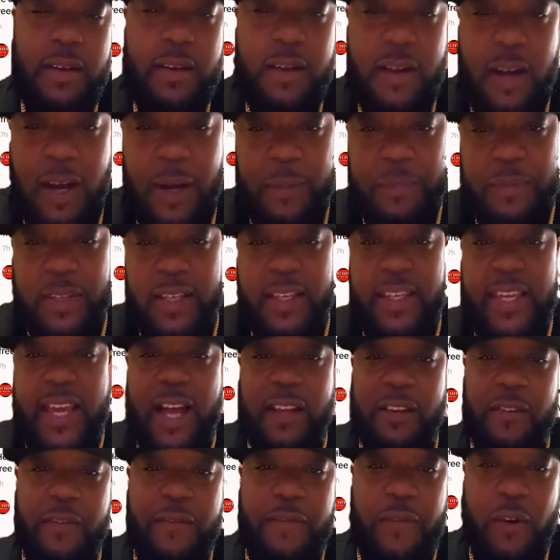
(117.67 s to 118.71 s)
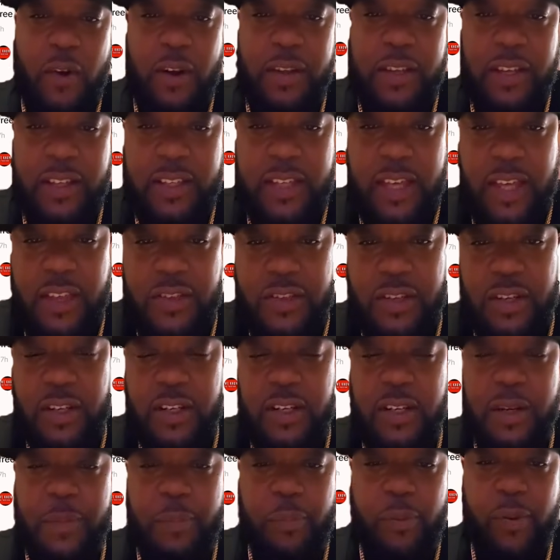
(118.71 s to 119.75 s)
Compton, California, Keisha the
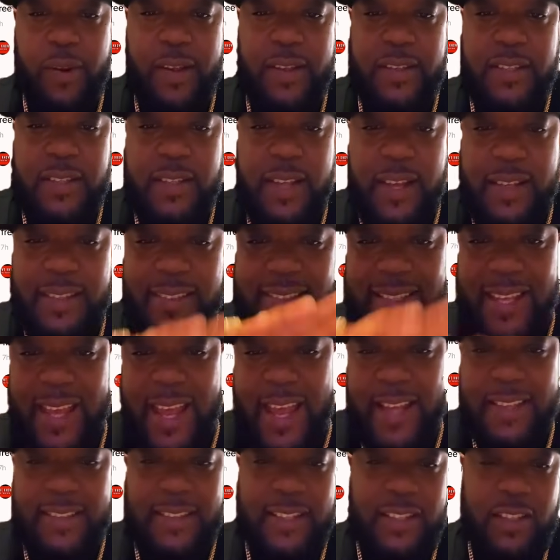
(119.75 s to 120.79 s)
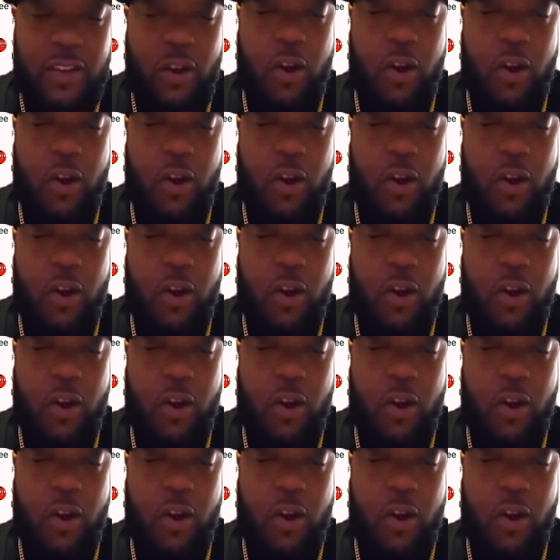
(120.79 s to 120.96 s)
Hood Princess, Texas,